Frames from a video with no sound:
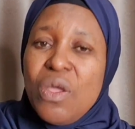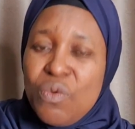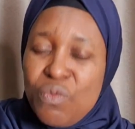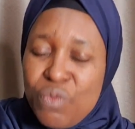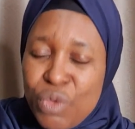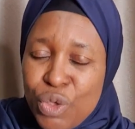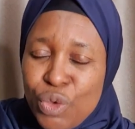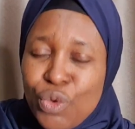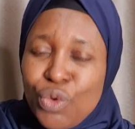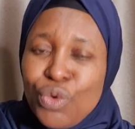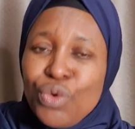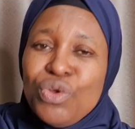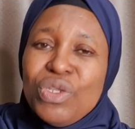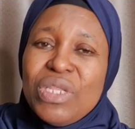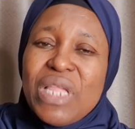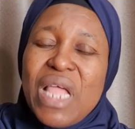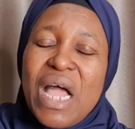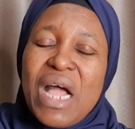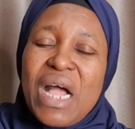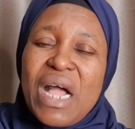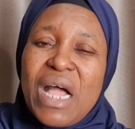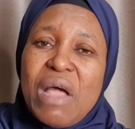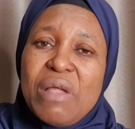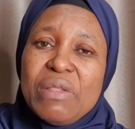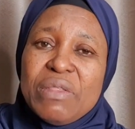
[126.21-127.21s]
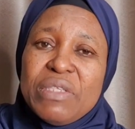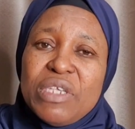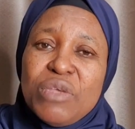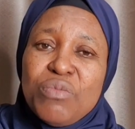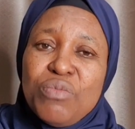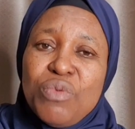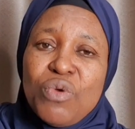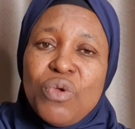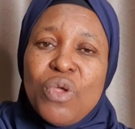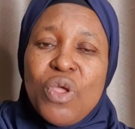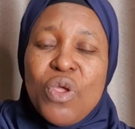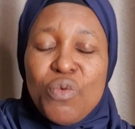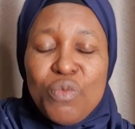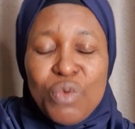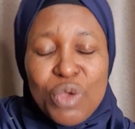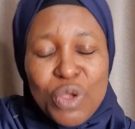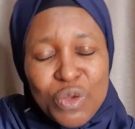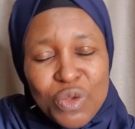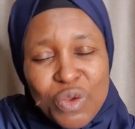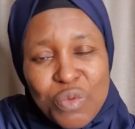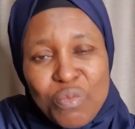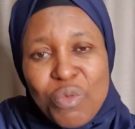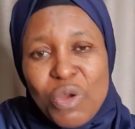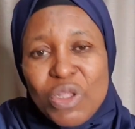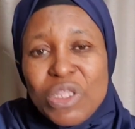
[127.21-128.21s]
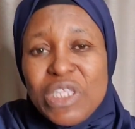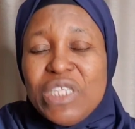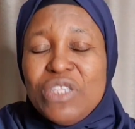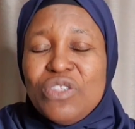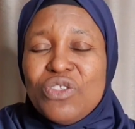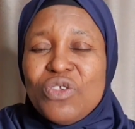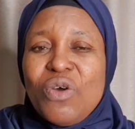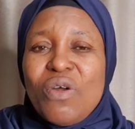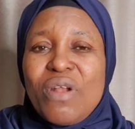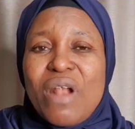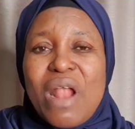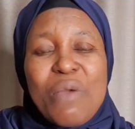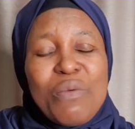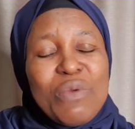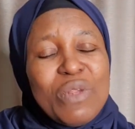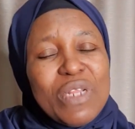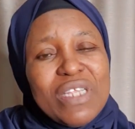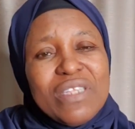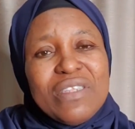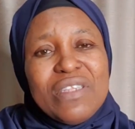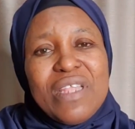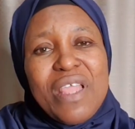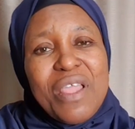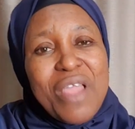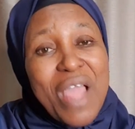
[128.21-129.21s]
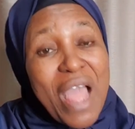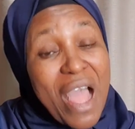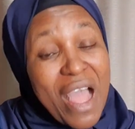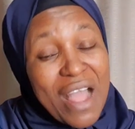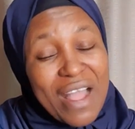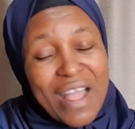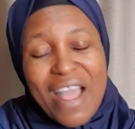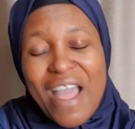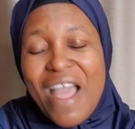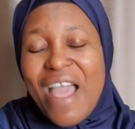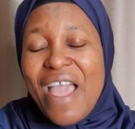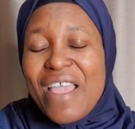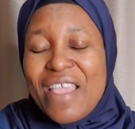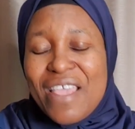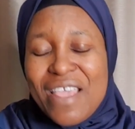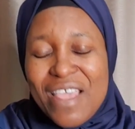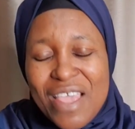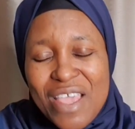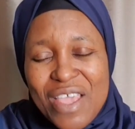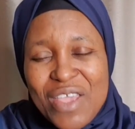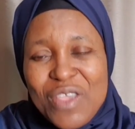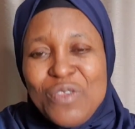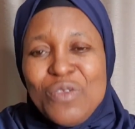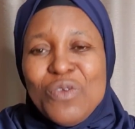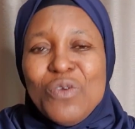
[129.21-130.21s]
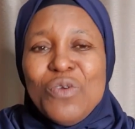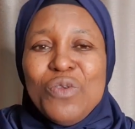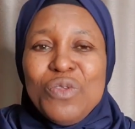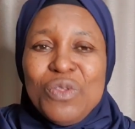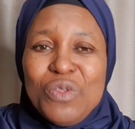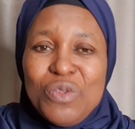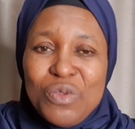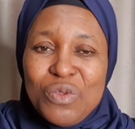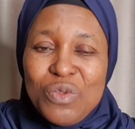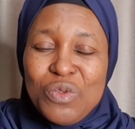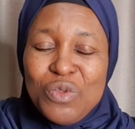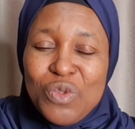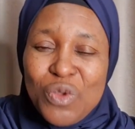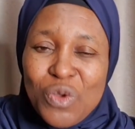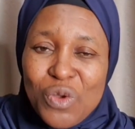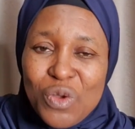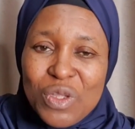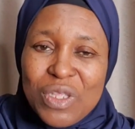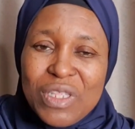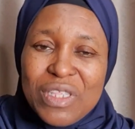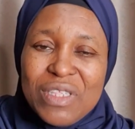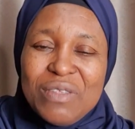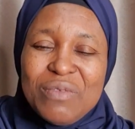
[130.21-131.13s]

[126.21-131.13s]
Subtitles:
We go hold her accountable. We go to monitor. I go to say, ah, guy, you know,